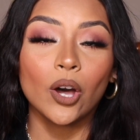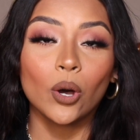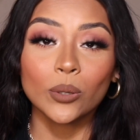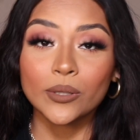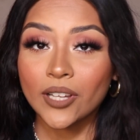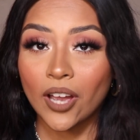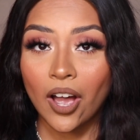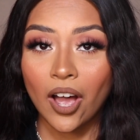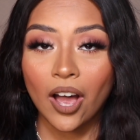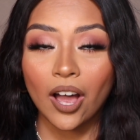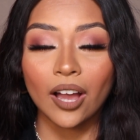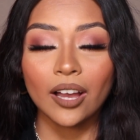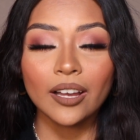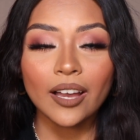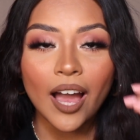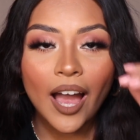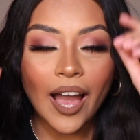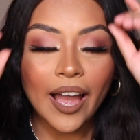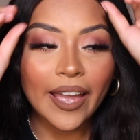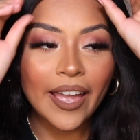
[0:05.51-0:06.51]
Ulta
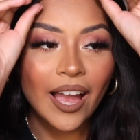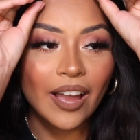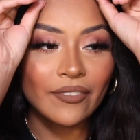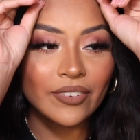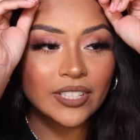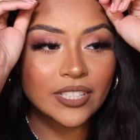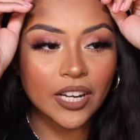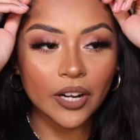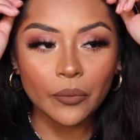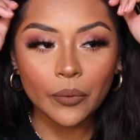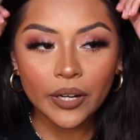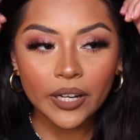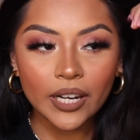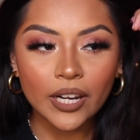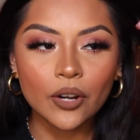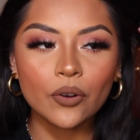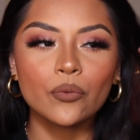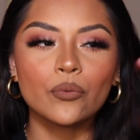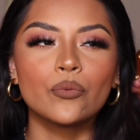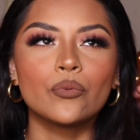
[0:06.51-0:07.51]
haul. I haven't done one
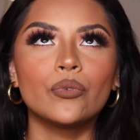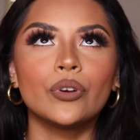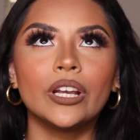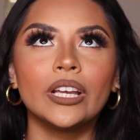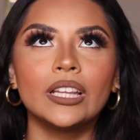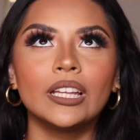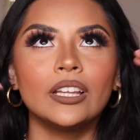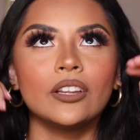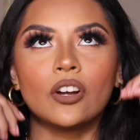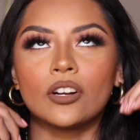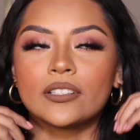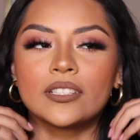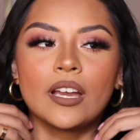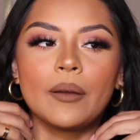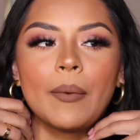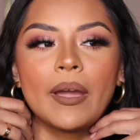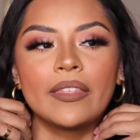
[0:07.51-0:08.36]
in a really long time.